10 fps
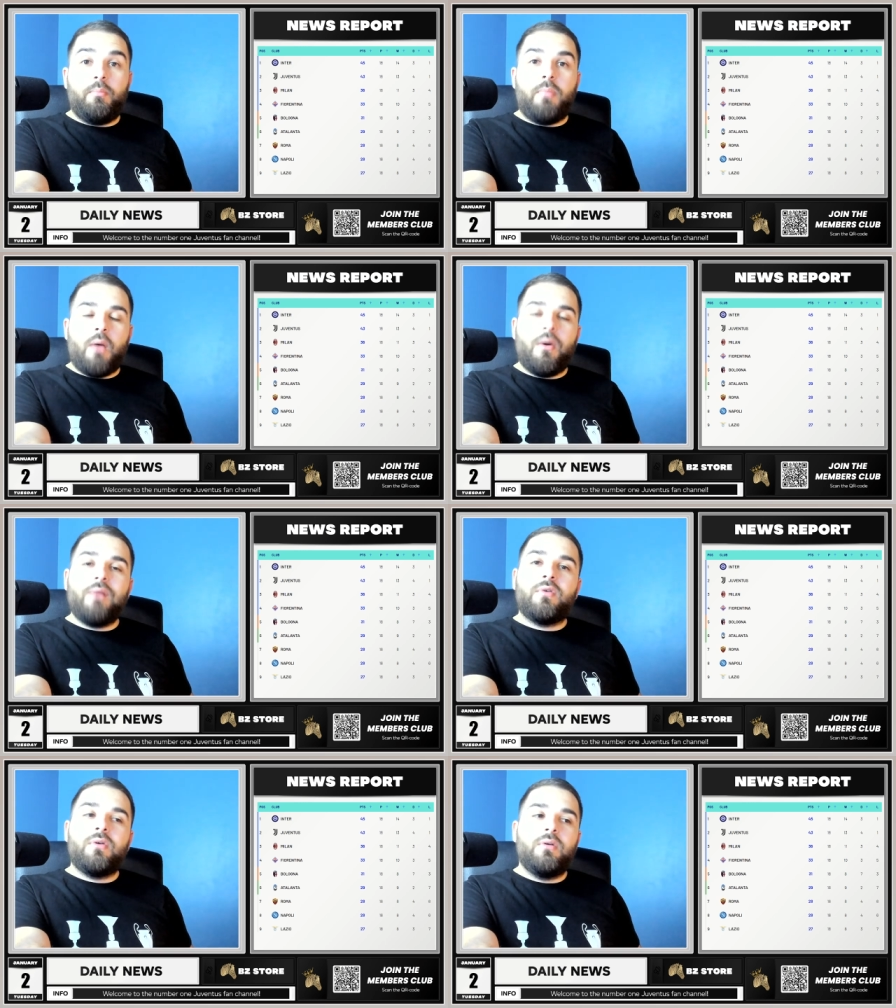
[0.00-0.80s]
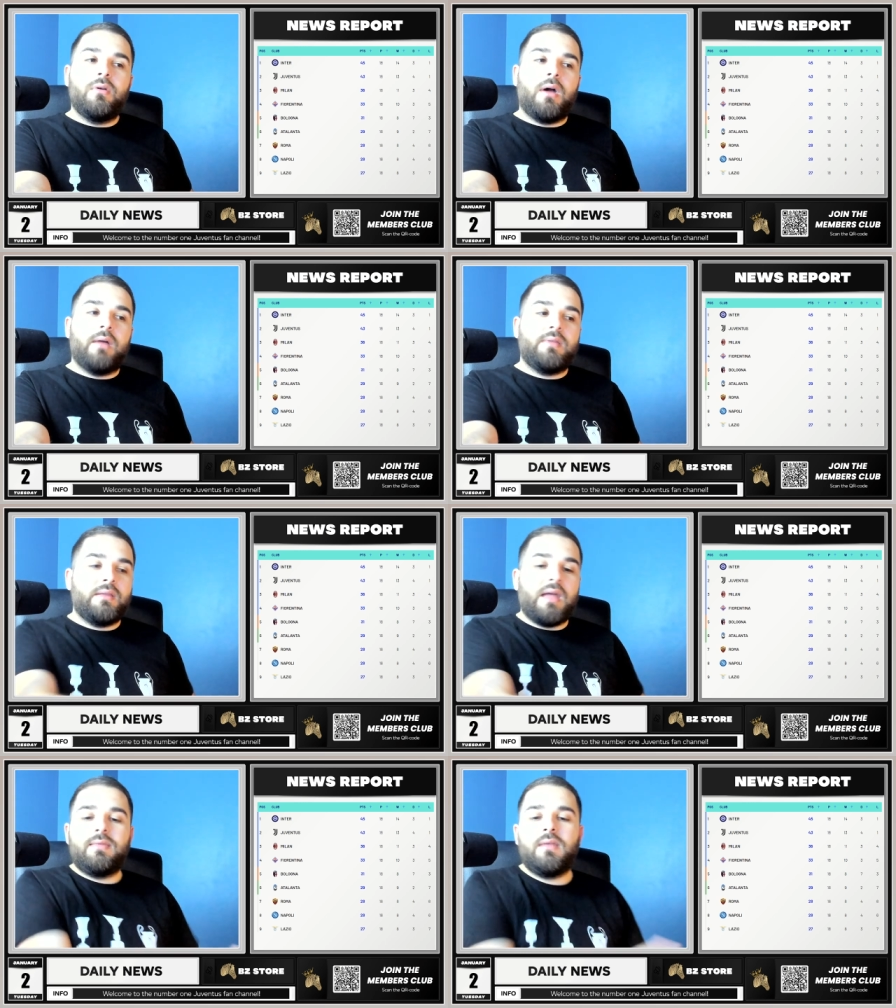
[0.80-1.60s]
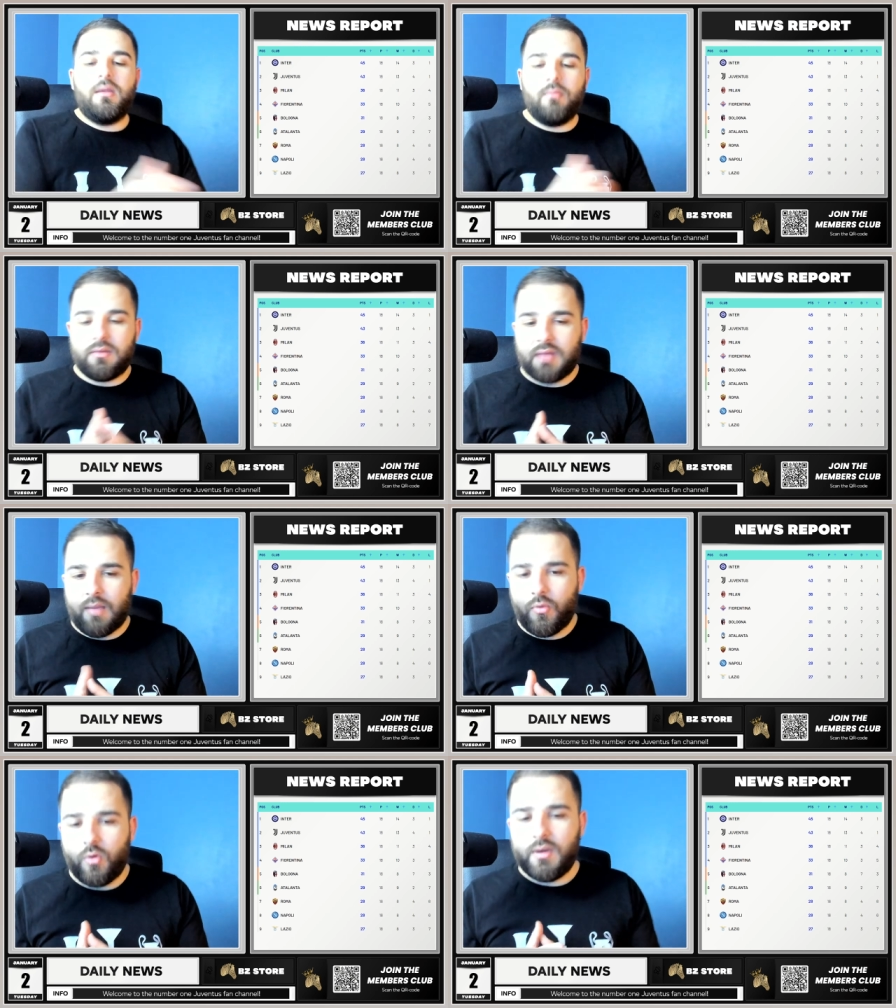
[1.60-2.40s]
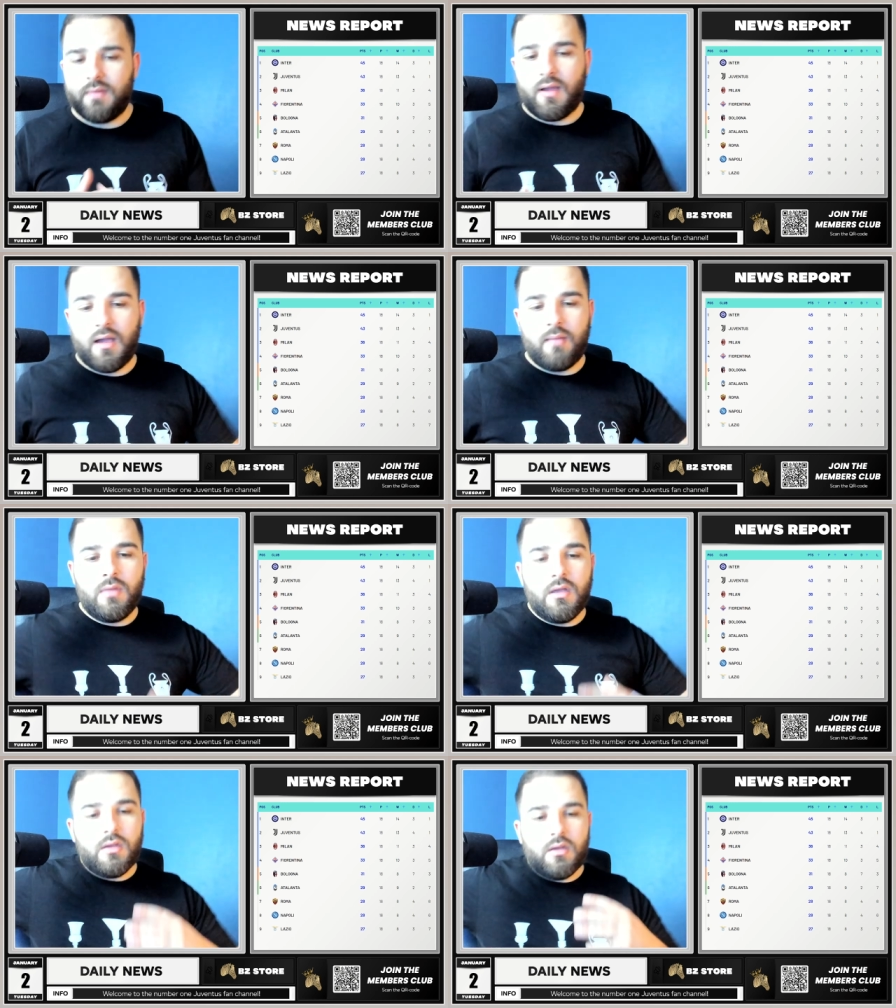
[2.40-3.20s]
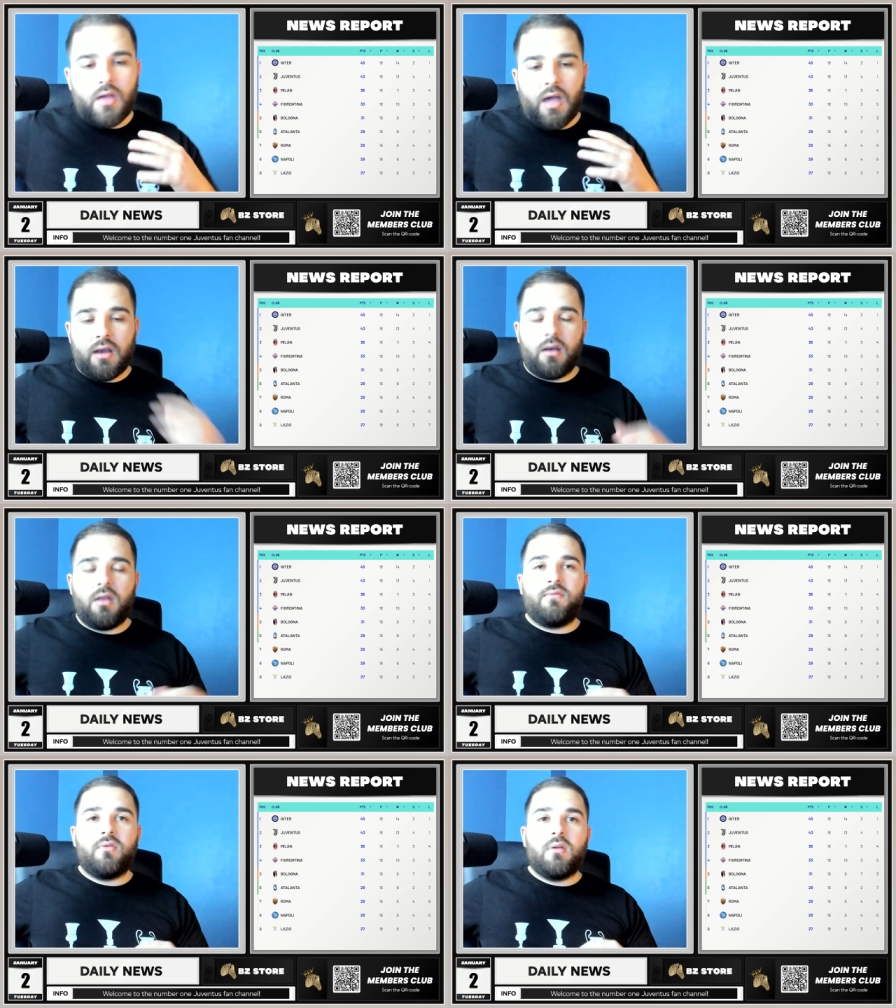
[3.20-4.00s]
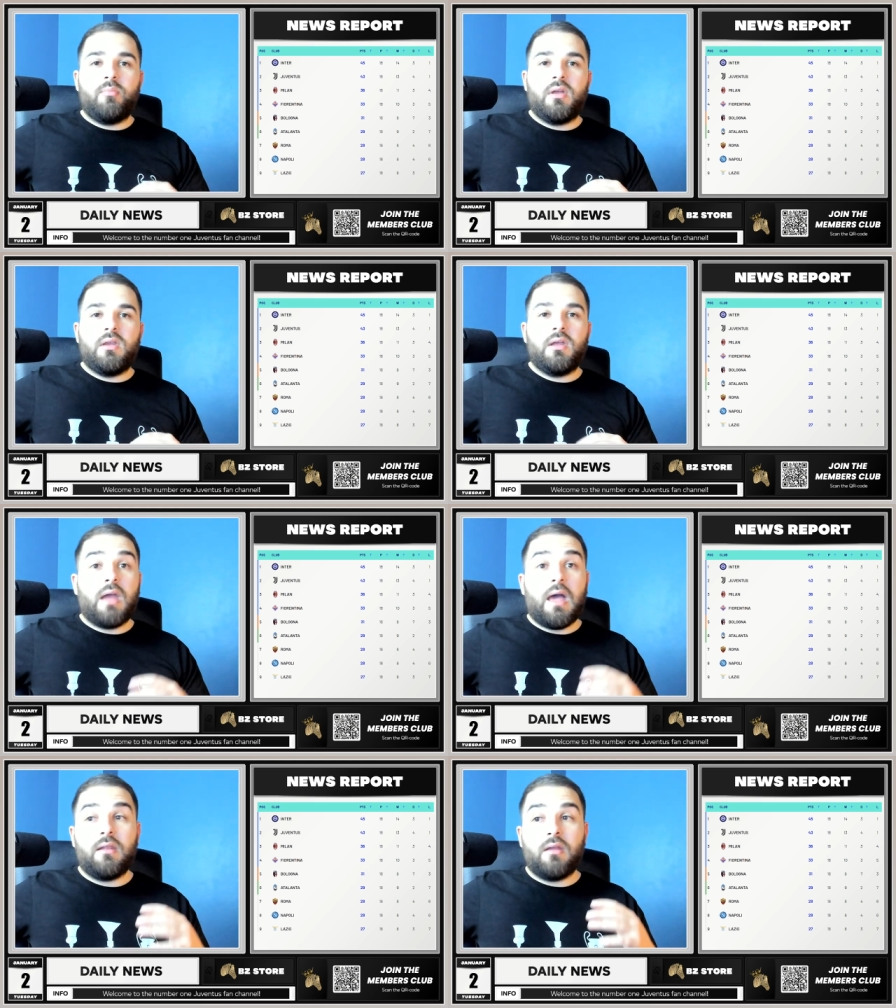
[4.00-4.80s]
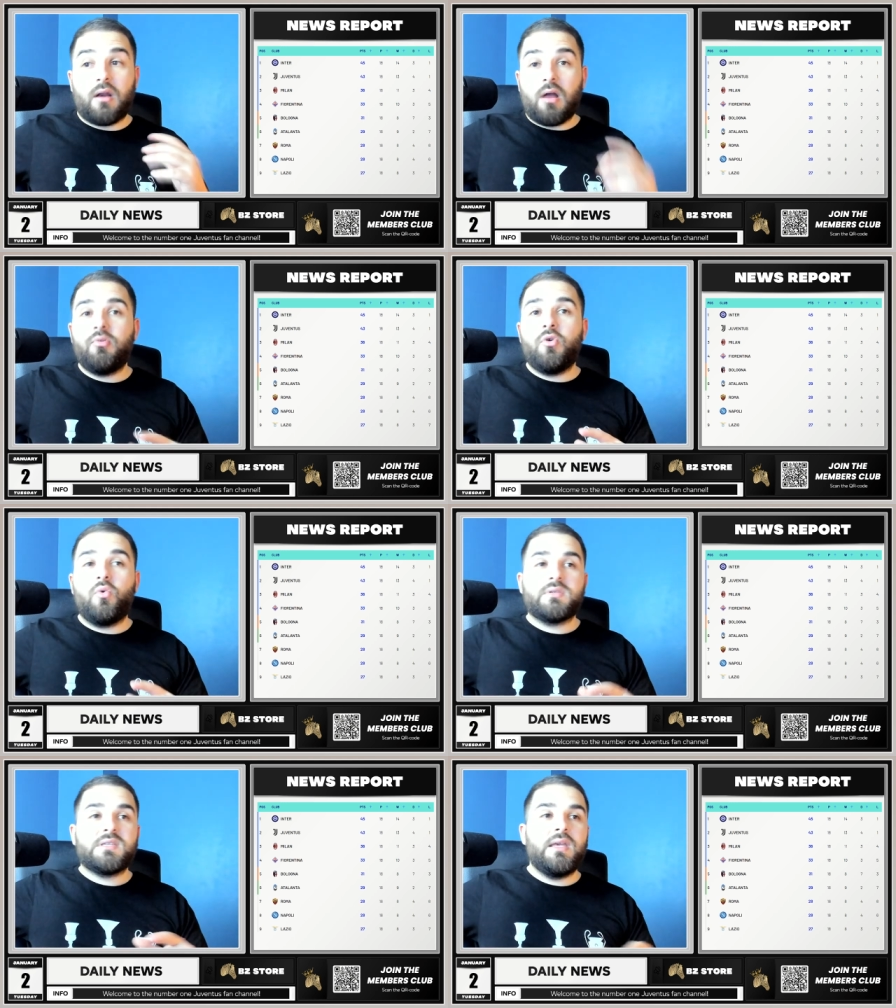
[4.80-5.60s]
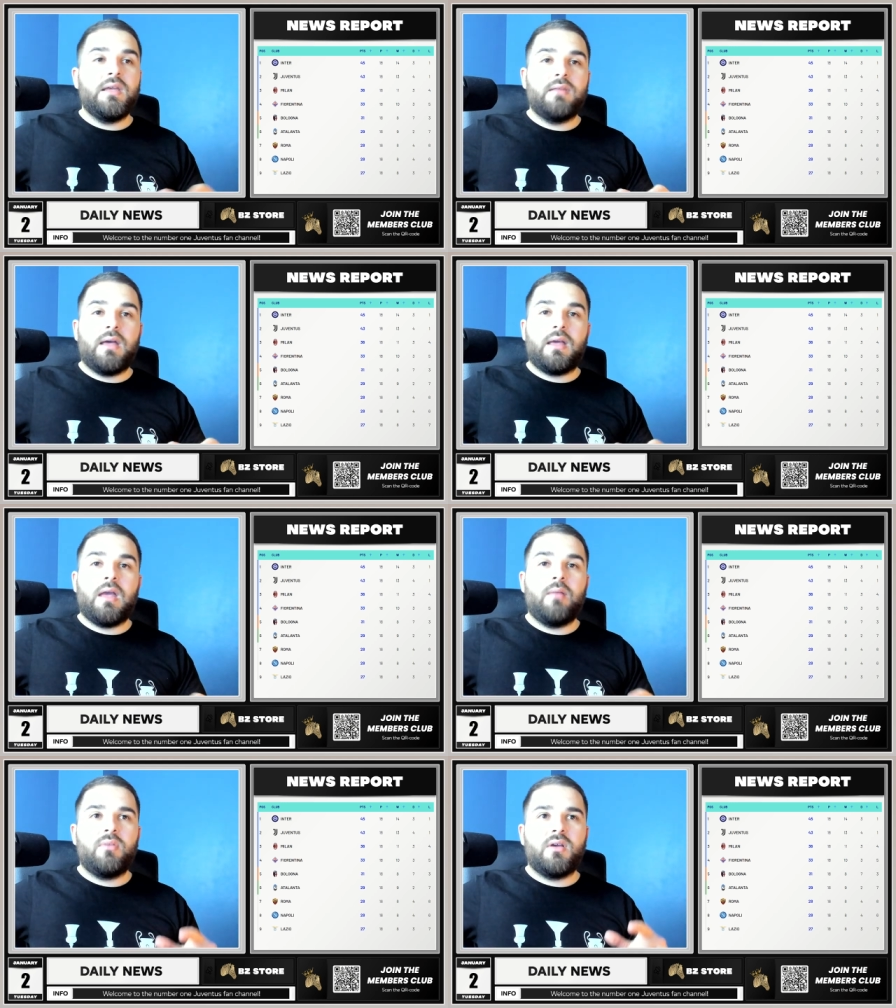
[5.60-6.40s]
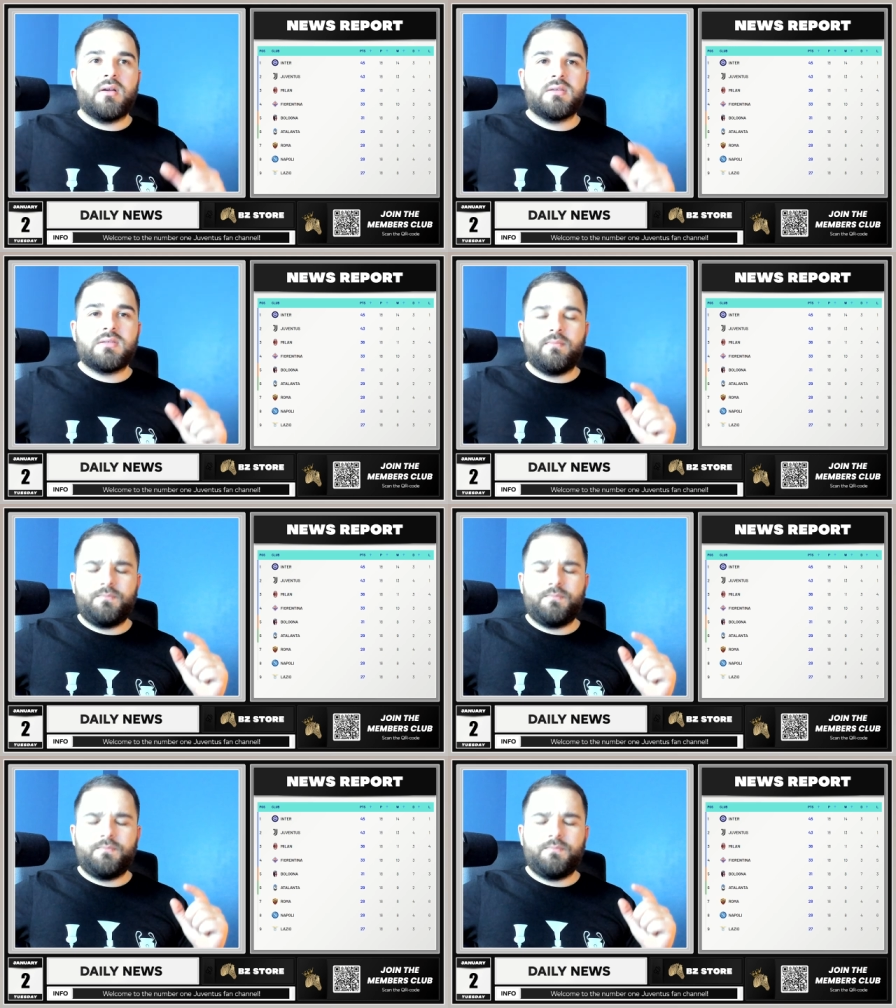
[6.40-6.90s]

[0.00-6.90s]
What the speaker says: However, I think that team at that moment in time had a different opinion. And Rabiot was key in that game because